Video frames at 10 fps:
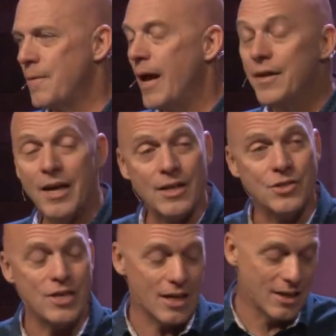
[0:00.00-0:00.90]
And then,
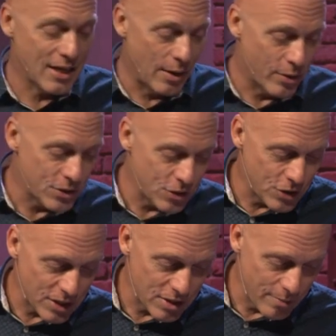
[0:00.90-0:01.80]
secondly, I want to
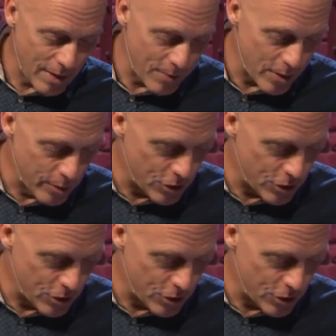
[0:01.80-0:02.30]
suggest that maybe you